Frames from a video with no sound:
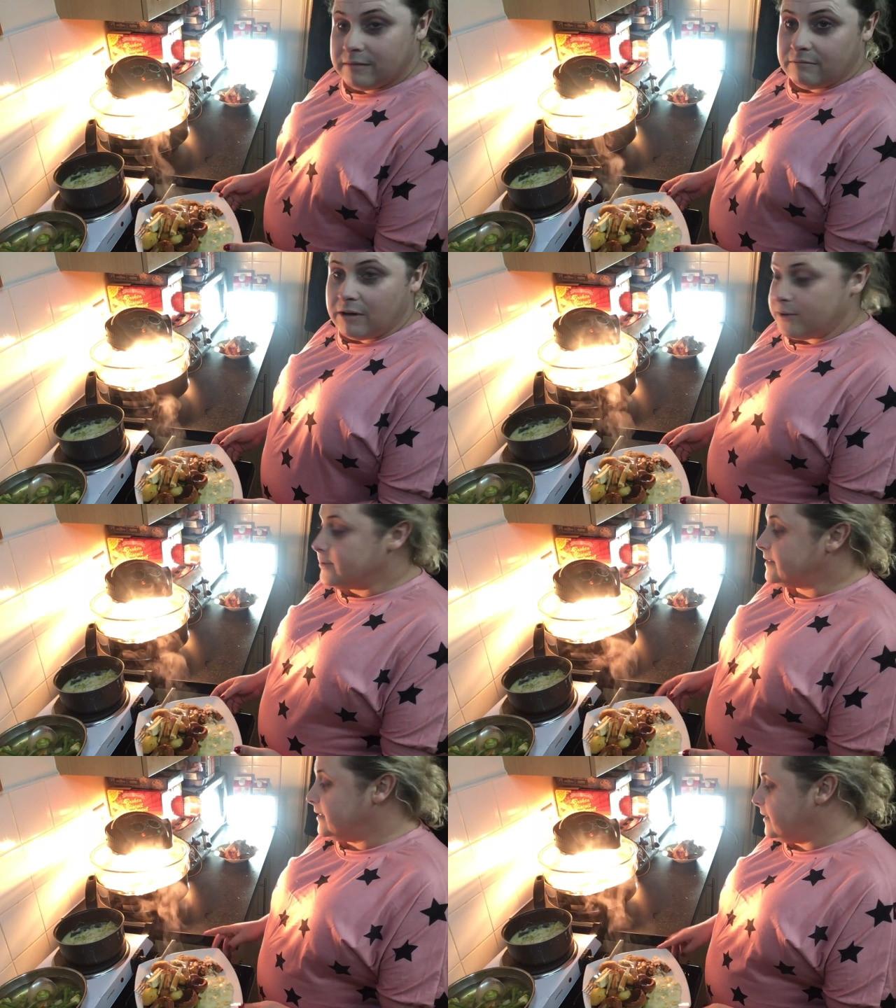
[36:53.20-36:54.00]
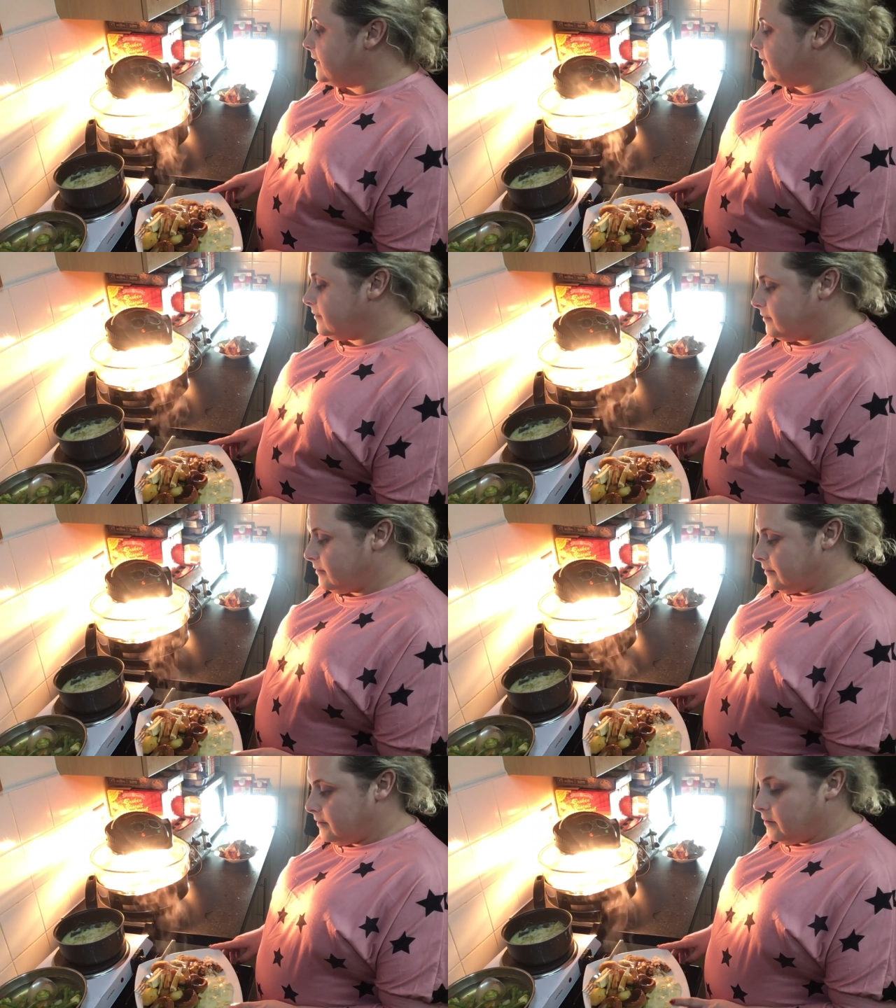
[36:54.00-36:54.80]
roast dinner
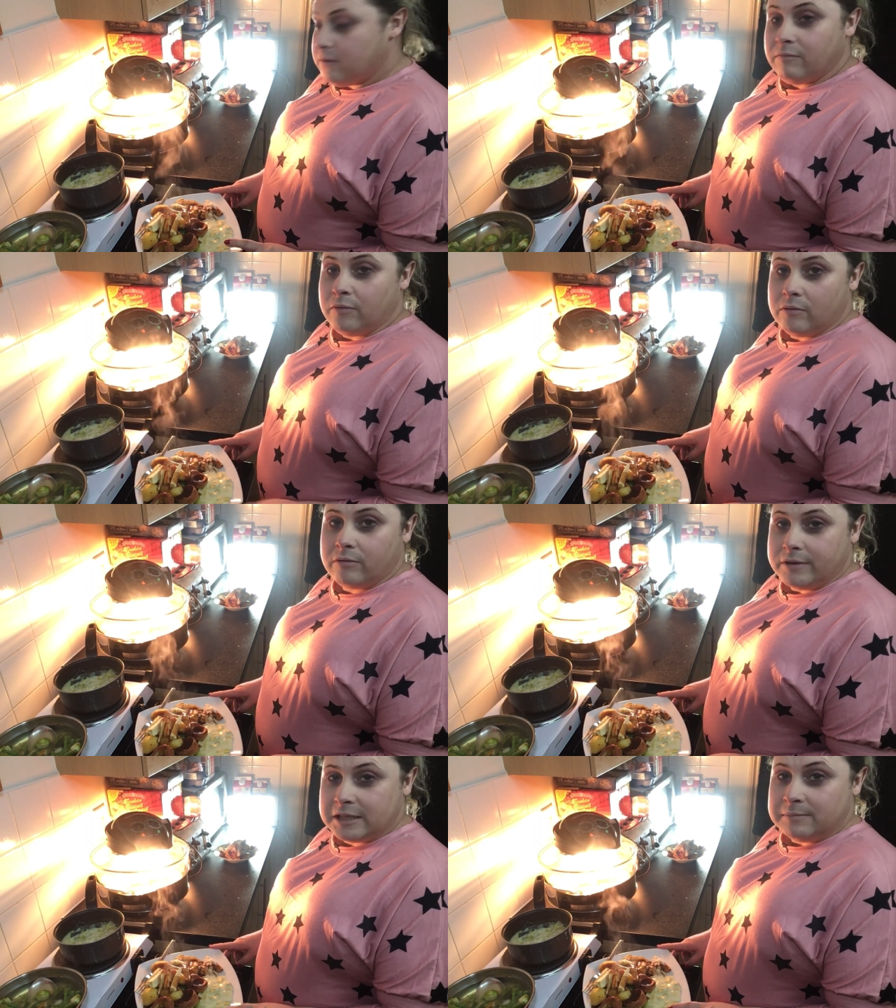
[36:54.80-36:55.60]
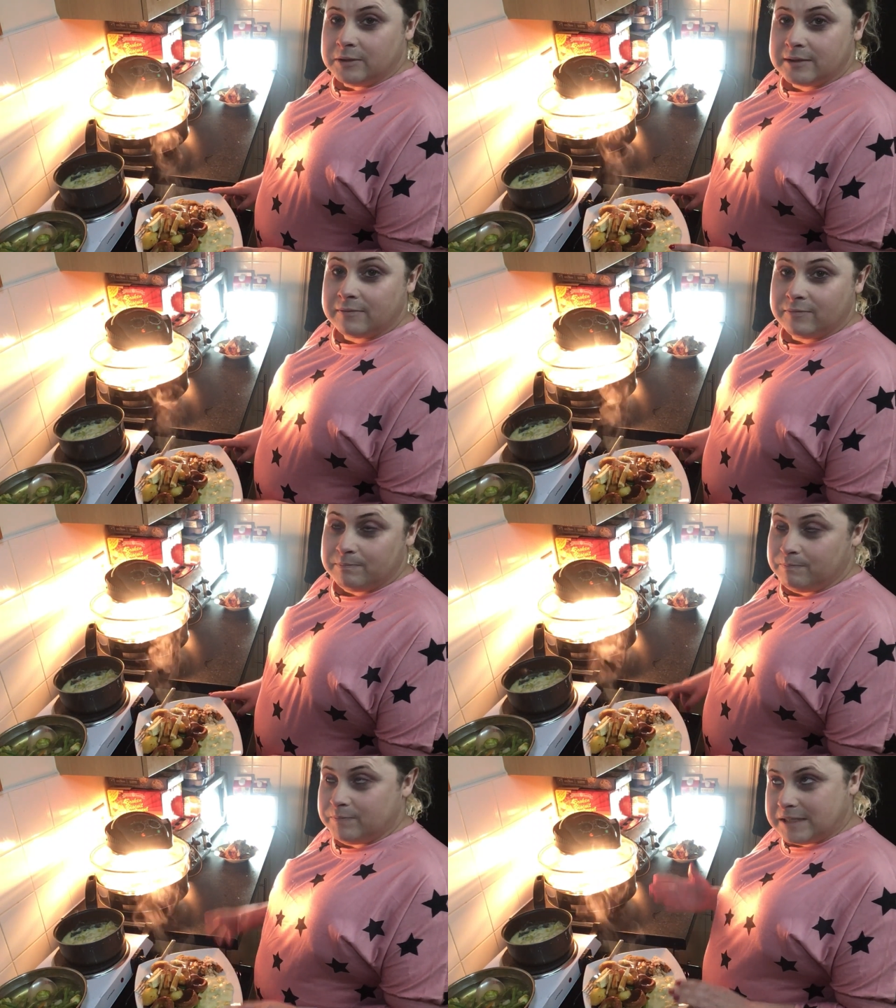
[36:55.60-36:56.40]
for Christmas
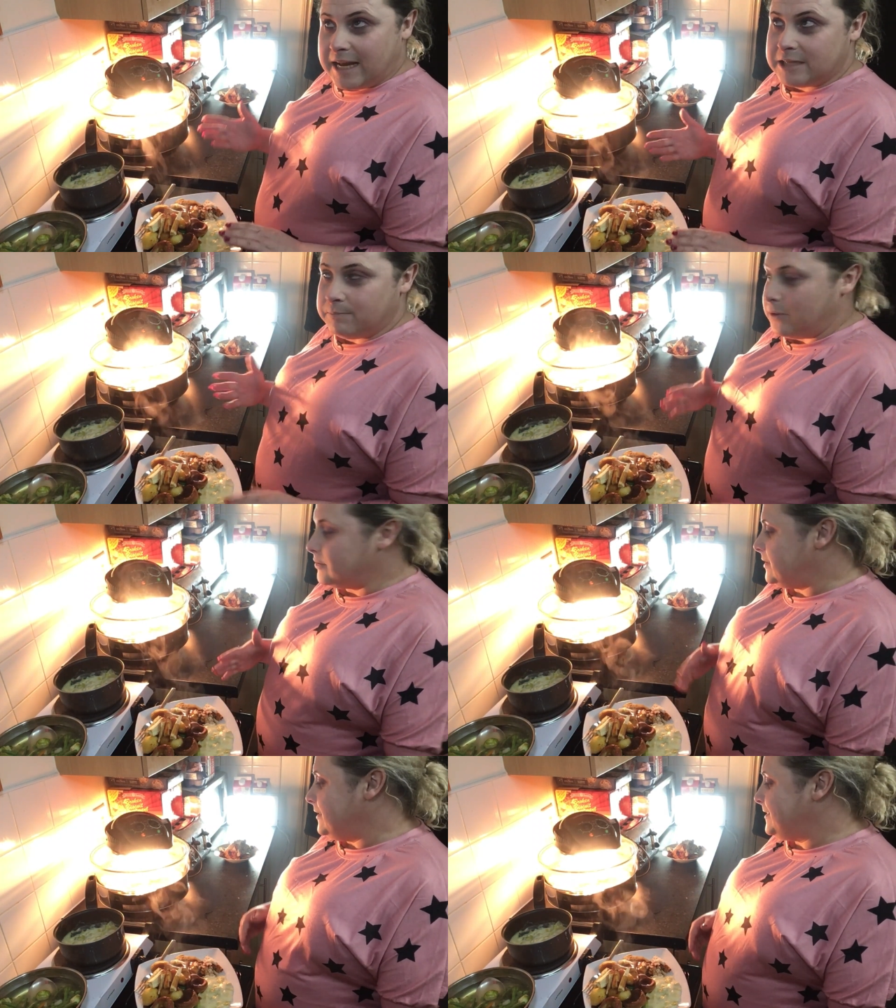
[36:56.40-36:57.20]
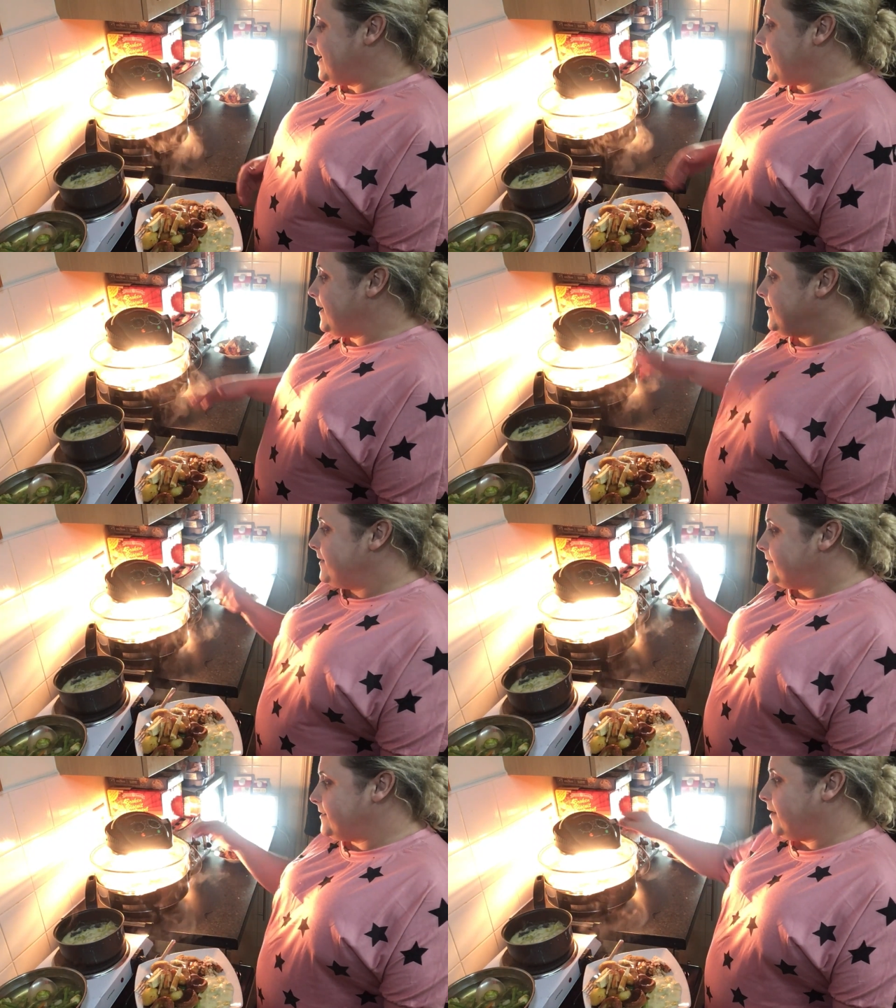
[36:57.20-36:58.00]
/ Boxing Day,
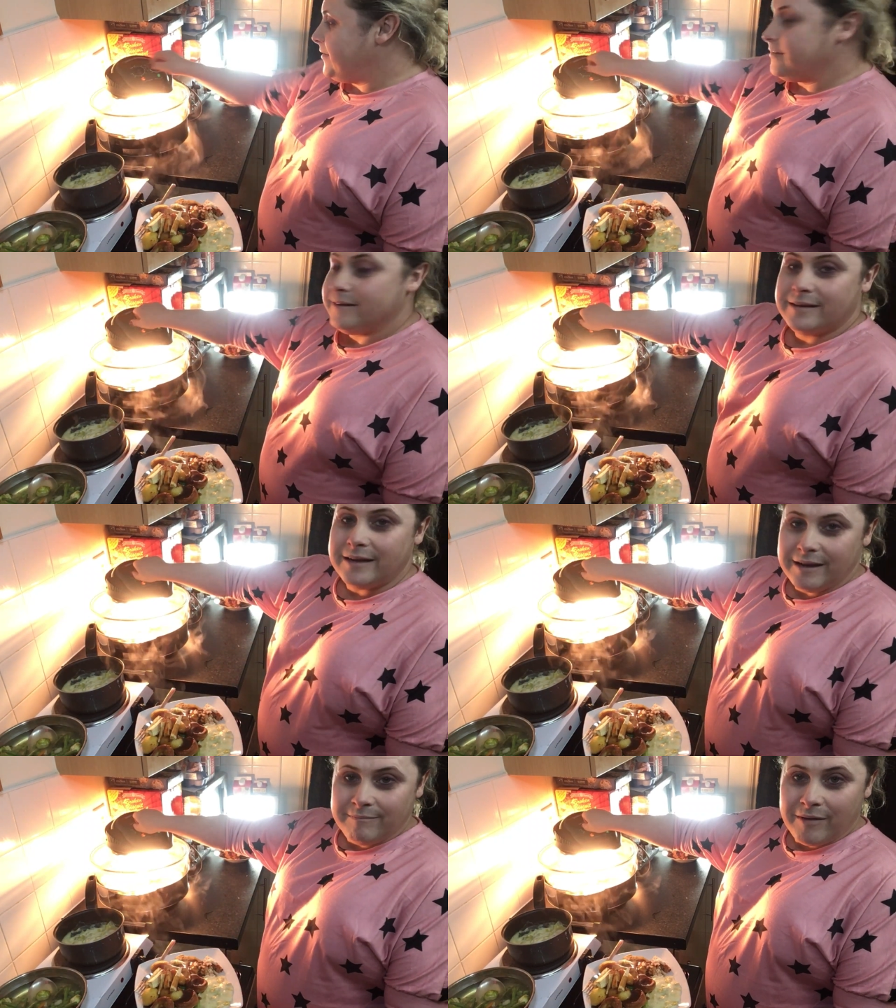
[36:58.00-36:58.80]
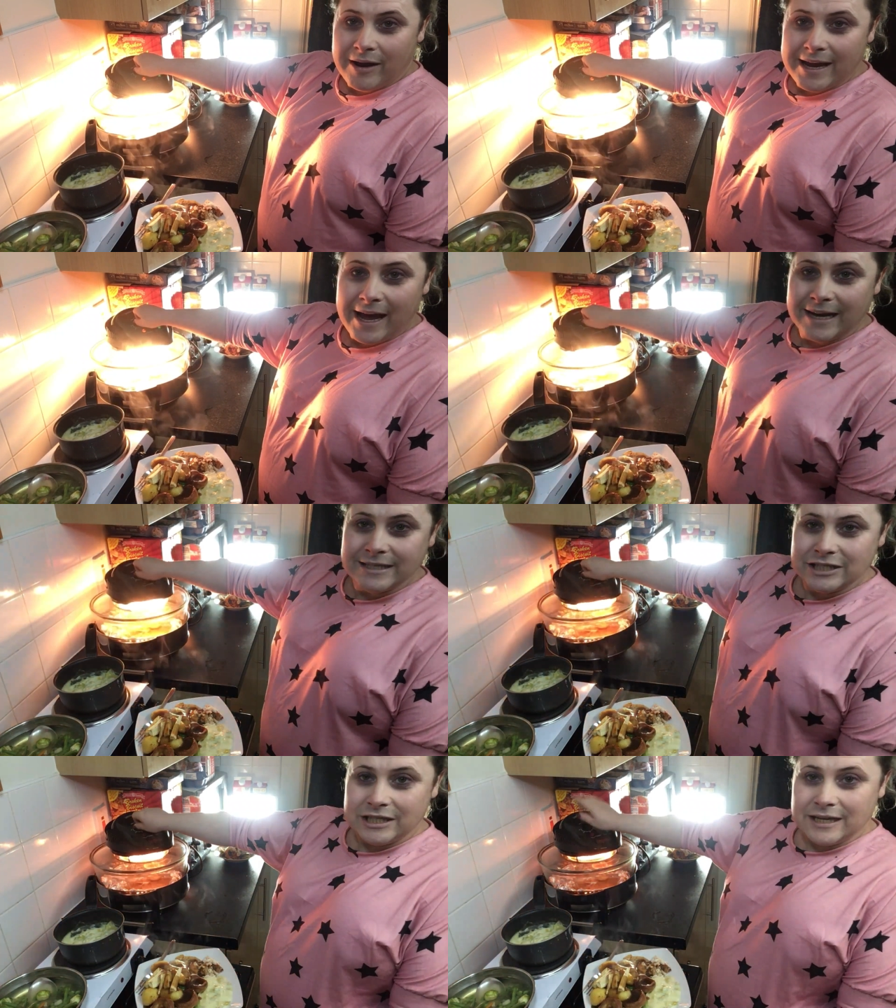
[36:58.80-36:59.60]
done in my
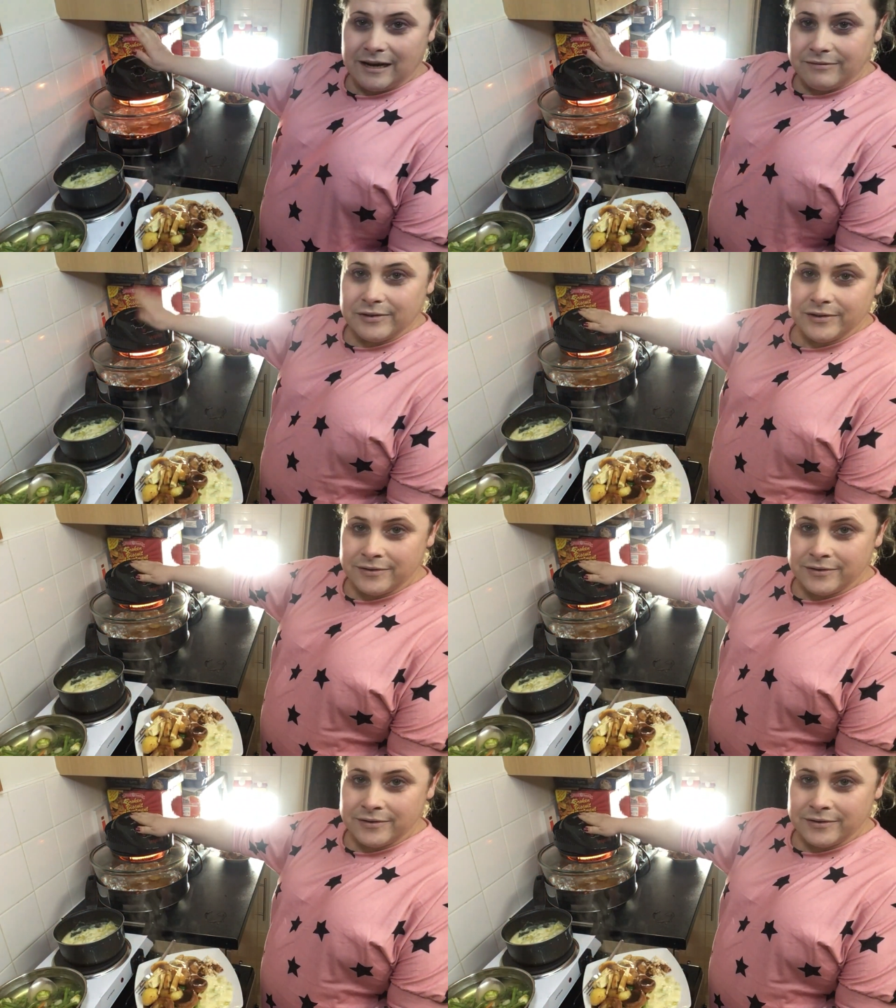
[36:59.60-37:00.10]
halogen oven.